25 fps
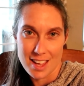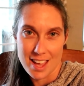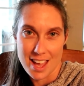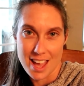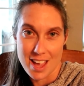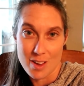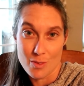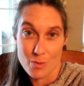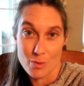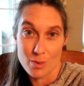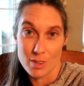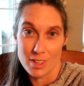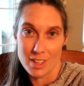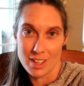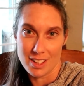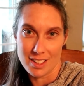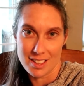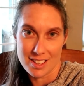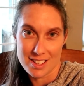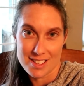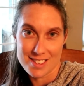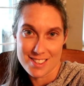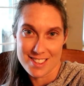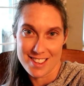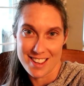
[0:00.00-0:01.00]
it really
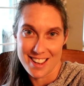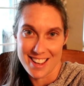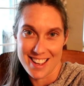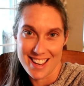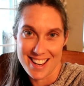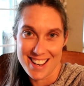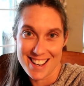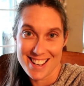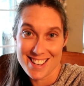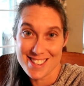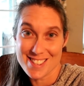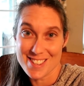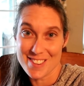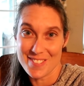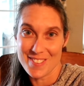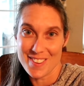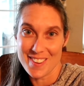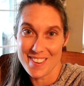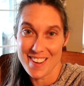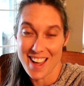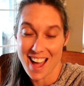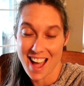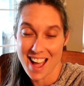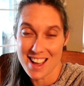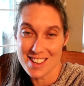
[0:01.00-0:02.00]
looks good. So if
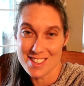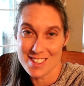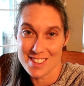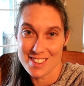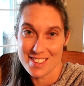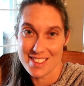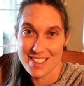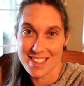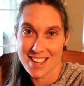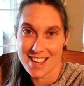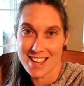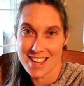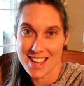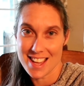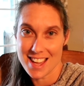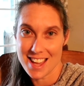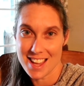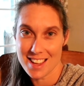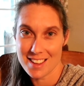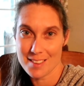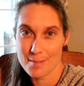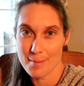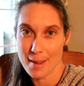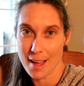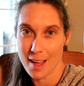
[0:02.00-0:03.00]
you guys are
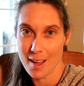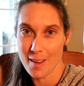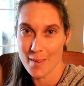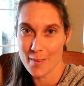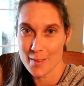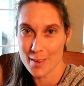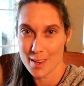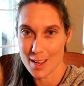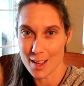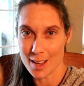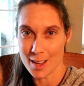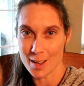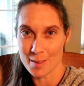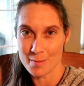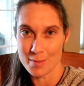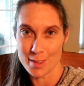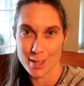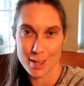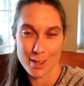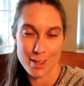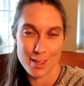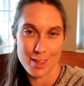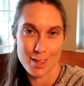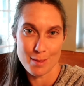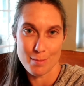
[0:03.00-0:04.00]
thinking about um, The
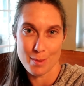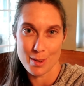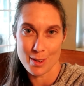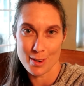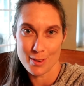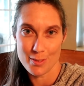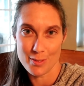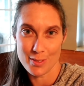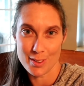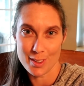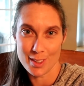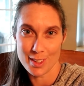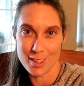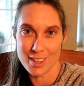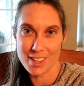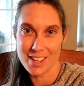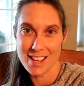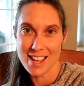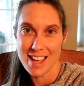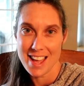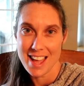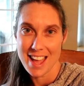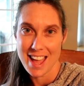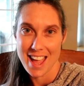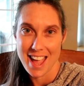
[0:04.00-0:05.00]
Good and the Beautiful
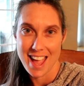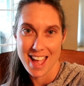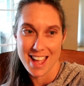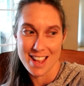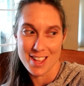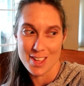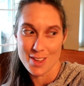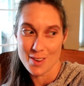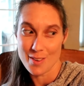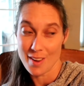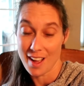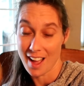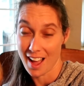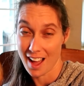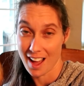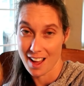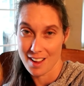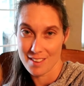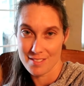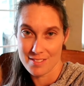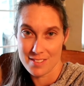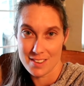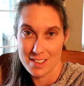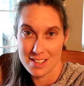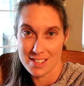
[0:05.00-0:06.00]
and you
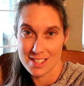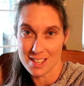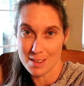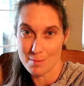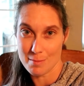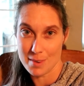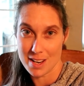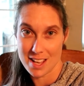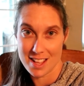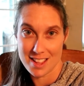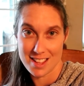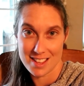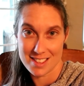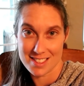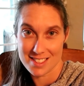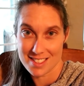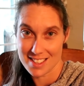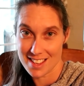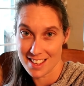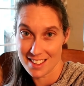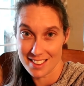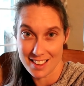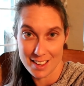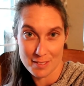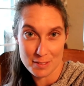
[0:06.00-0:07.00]
have somebody that's
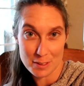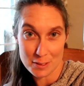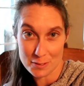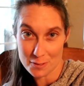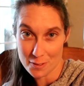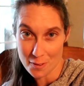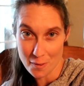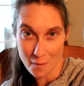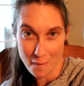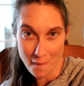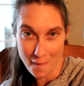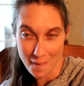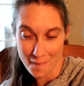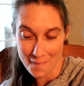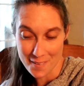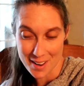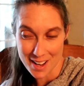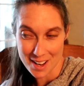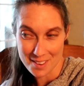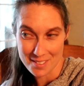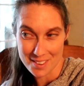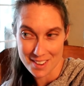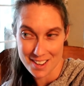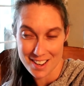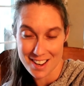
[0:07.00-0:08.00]
in level four or
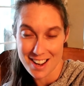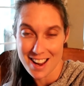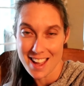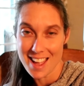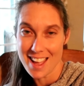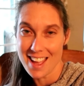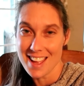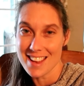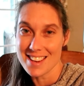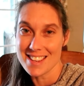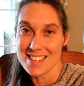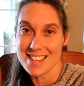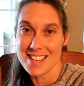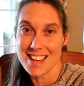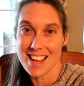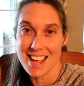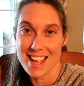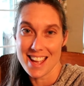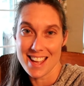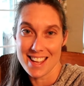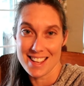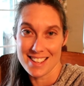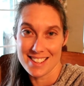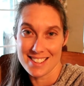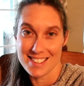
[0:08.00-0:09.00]
whatever
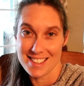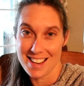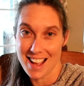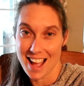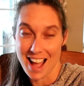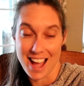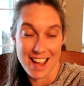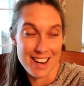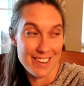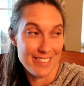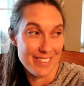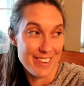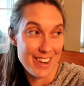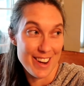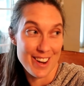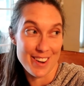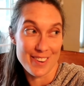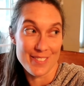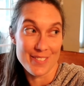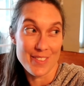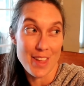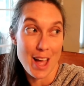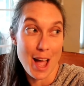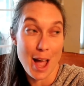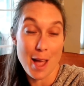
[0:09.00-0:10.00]
it, I don't
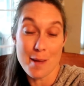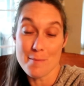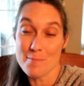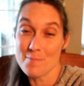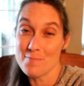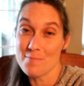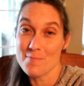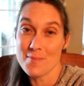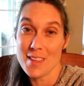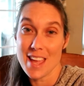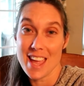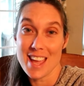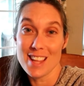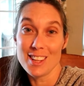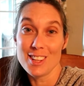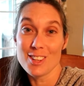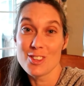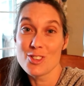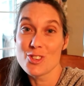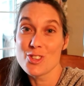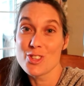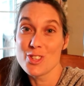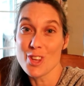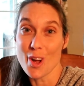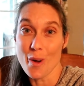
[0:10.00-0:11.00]
know. I'm, it
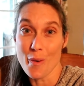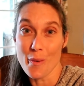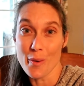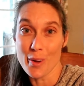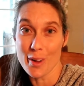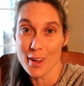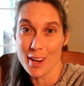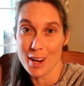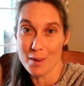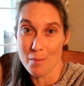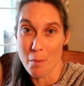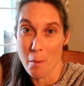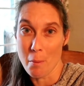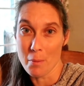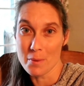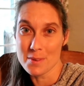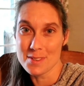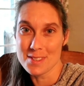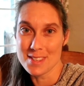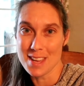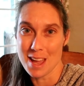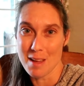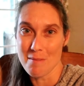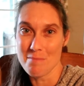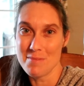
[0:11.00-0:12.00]
looks so good, I'm
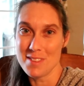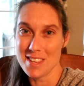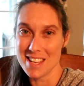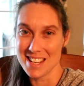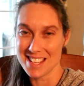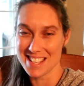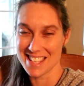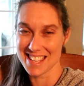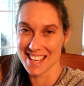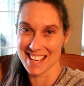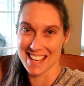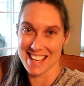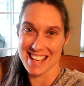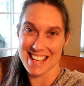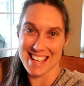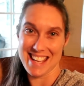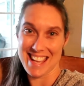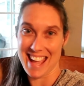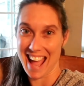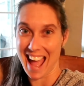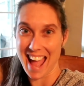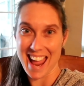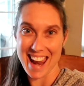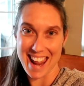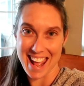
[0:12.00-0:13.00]
almost tempted to
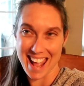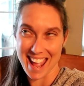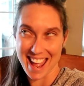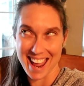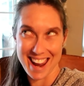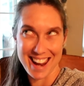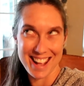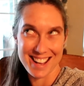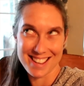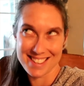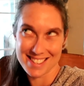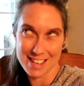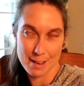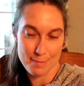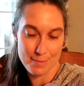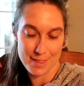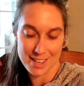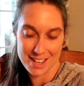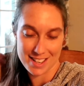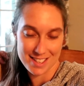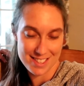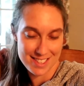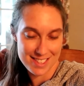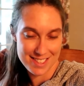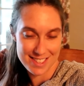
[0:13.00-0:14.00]
get it, except
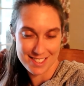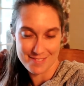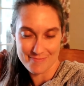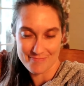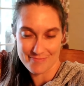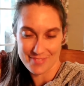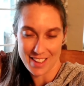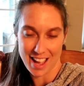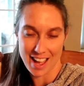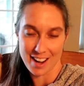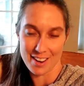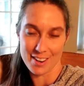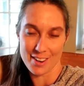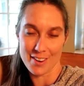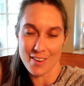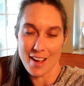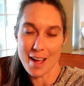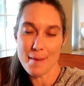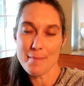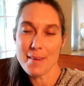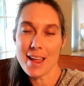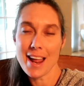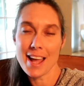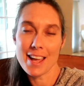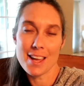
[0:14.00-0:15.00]
that it's, I don't know.
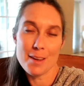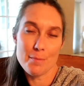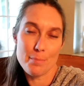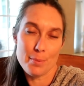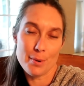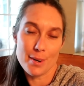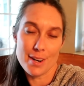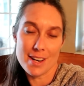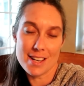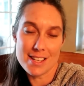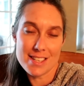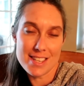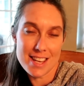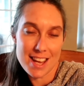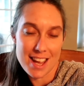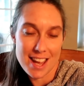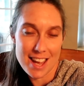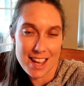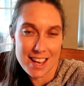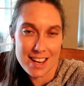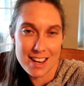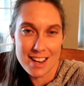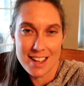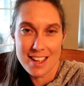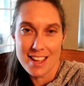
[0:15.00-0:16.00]
I mean, I could print
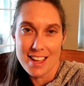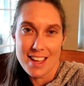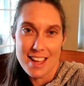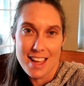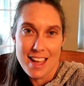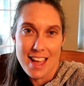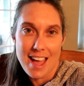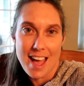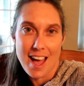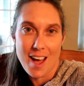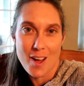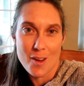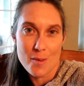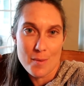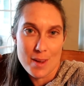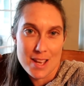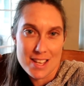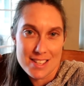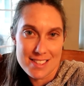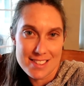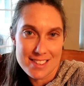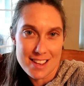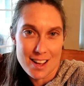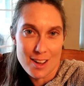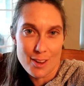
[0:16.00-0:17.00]
it out
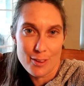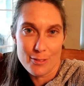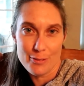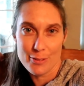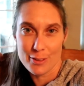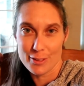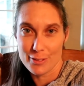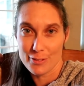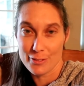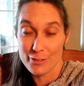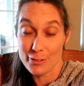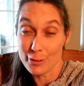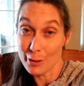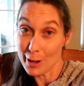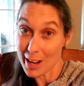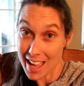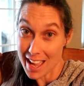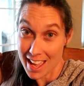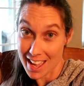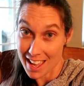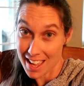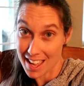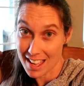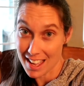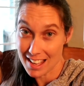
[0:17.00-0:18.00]
myself for
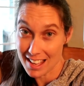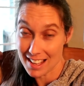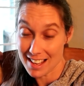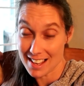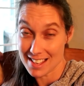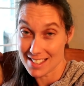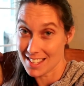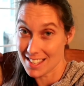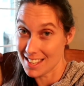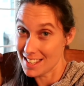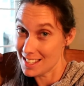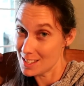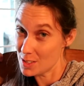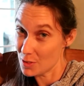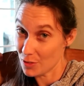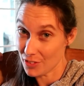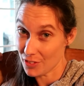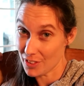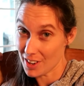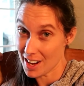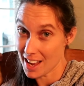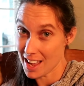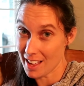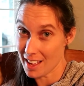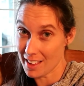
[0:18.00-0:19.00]
free, because it is
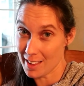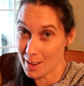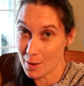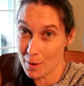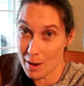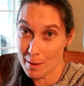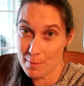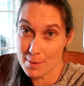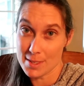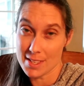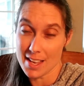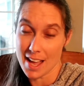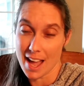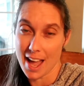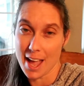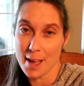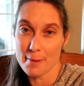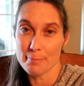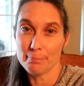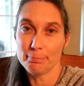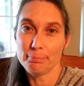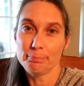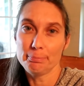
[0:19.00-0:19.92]
free on their website,